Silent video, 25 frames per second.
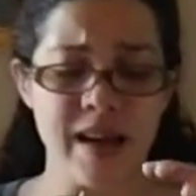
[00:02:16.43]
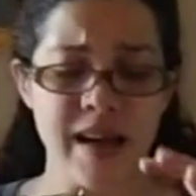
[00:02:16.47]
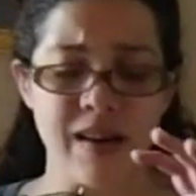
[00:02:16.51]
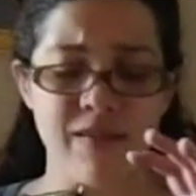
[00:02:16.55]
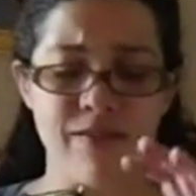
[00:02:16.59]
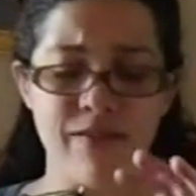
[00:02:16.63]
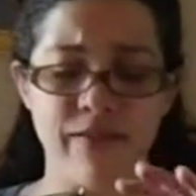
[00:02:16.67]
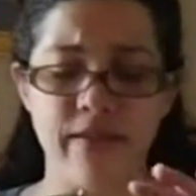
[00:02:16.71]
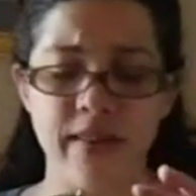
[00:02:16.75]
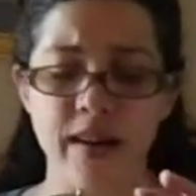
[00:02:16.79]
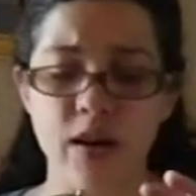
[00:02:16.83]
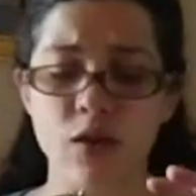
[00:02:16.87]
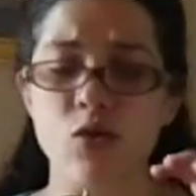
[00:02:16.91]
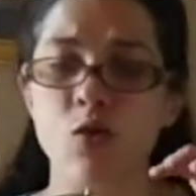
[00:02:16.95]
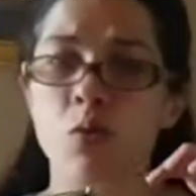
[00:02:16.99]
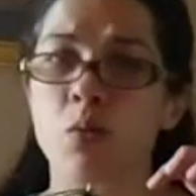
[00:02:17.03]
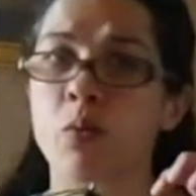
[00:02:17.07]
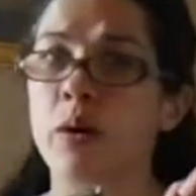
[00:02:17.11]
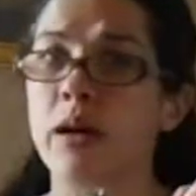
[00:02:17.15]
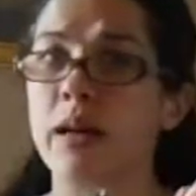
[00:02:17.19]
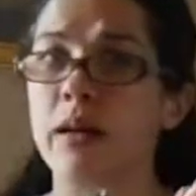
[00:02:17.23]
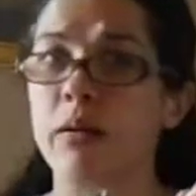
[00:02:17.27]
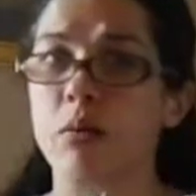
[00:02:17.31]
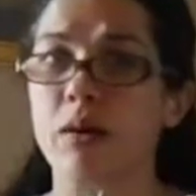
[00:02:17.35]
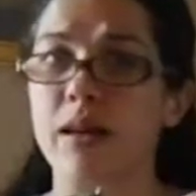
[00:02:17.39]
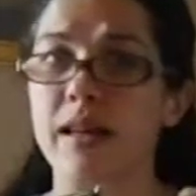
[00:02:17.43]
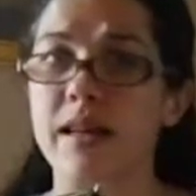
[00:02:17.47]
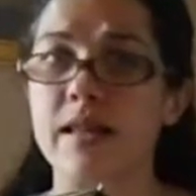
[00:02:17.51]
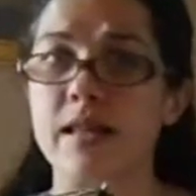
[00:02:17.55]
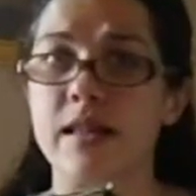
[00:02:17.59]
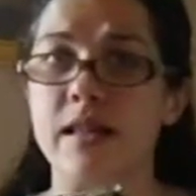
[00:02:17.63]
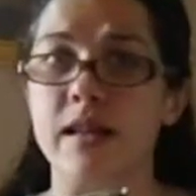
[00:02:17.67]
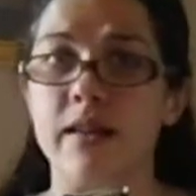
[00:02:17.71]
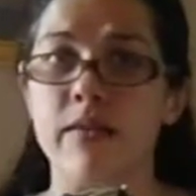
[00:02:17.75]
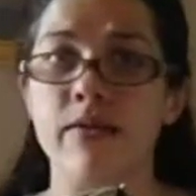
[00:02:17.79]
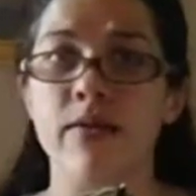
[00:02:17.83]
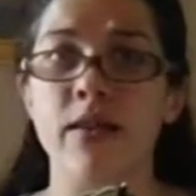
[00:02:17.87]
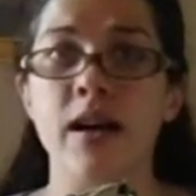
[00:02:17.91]
and feels really
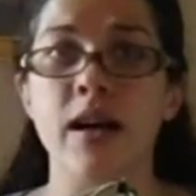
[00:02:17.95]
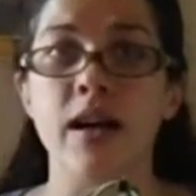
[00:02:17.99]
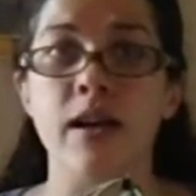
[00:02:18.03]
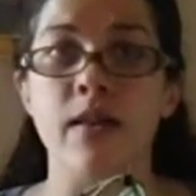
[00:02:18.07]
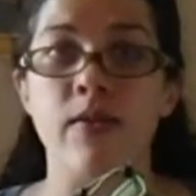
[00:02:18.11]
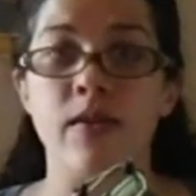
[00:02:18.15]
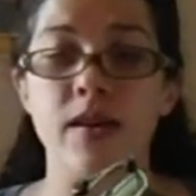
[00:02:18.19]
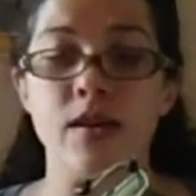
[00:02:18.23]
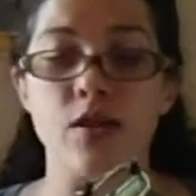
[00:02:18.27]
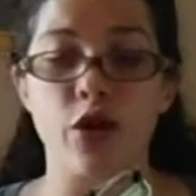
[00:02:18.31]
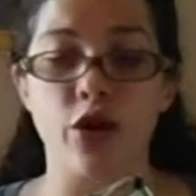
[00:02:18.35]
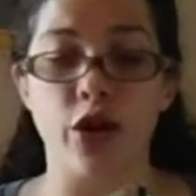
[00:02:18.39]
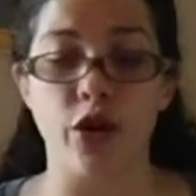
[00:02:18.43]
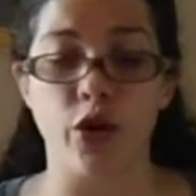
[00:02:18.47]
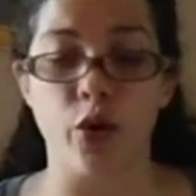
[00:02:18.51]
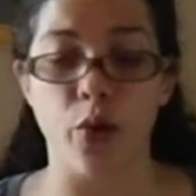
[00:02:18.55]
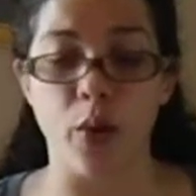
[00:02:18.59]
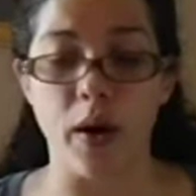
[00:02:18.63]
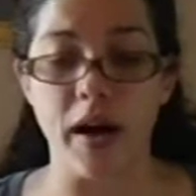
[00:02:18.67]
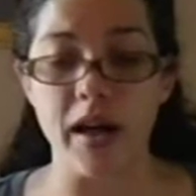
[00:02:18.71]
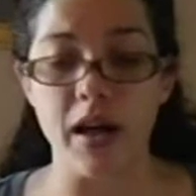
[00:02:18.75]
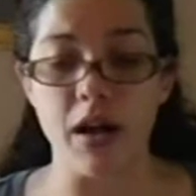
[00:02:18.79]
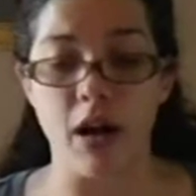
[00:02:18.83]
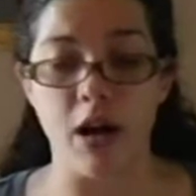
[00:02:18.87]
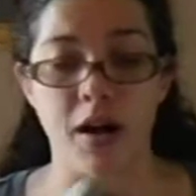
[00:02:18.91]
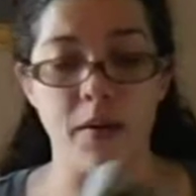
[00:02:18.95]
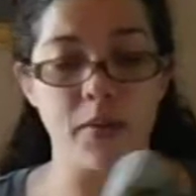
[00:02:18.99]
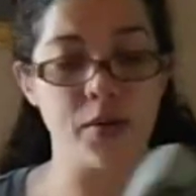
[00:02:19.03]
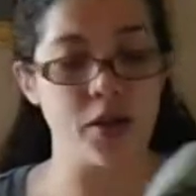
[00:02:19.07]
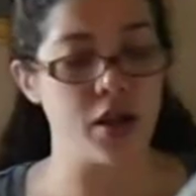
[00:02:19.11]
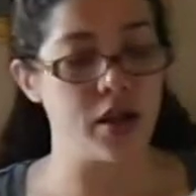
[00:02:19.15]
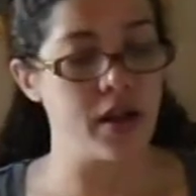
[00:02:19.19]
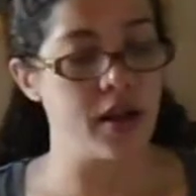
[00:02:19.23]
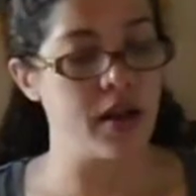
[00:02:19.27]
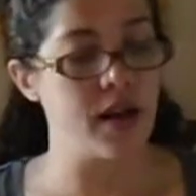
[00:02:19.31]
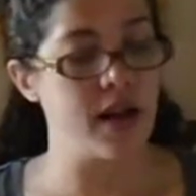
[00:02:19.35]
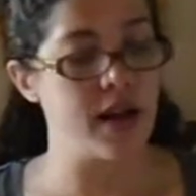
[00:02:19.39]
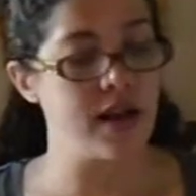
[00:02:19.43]
stiff, these are a great
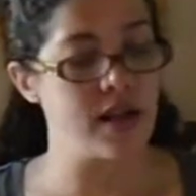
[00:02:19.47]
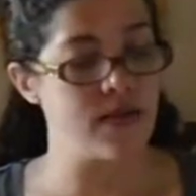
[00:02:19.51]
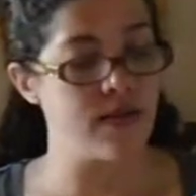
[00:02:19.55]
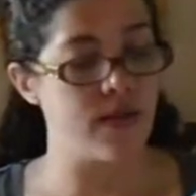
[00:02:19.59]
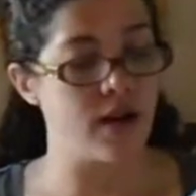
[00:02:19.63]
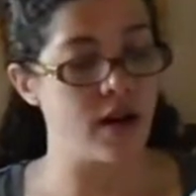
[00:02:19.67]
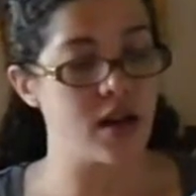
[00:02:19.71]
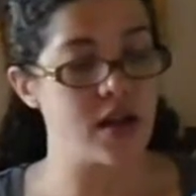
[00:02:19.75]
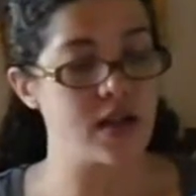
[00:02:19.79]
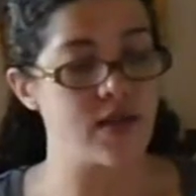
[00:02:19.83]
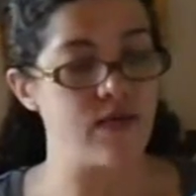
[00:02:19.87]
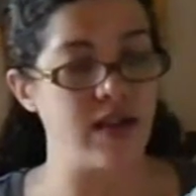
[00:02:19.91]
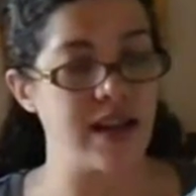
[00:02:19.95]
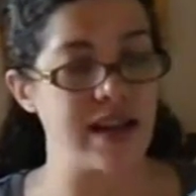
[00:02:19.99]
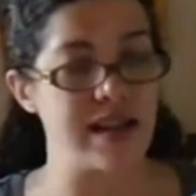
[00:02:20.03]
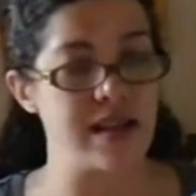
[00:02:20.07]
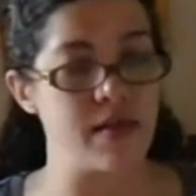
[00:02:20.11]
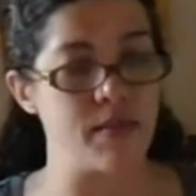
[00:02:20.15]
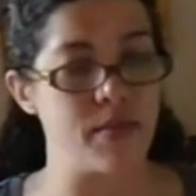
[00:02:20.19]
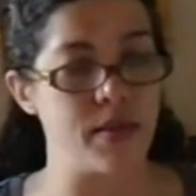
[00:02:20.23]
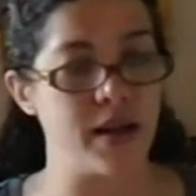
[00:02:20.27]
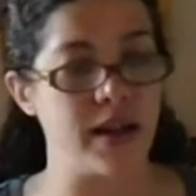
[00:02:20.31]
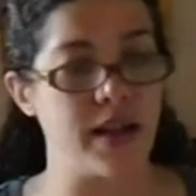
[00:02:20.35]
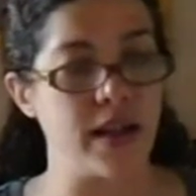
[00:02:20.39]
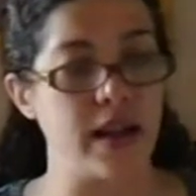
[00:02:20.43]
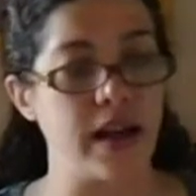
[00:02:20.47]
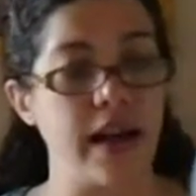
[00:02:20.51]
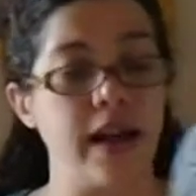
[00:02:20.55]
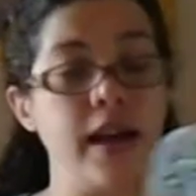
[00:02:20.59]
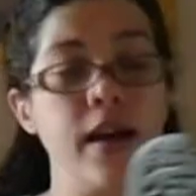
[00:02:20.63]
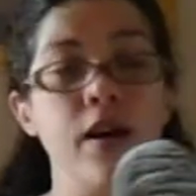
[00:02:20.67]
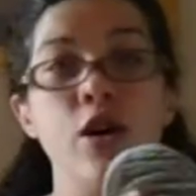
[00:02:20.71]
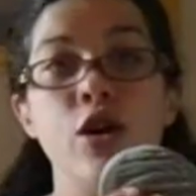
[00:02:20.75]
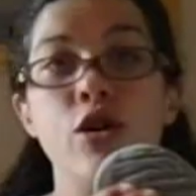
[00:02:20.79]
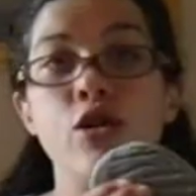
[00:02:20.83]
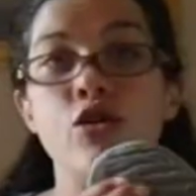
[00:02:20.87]
option as far as flexibility.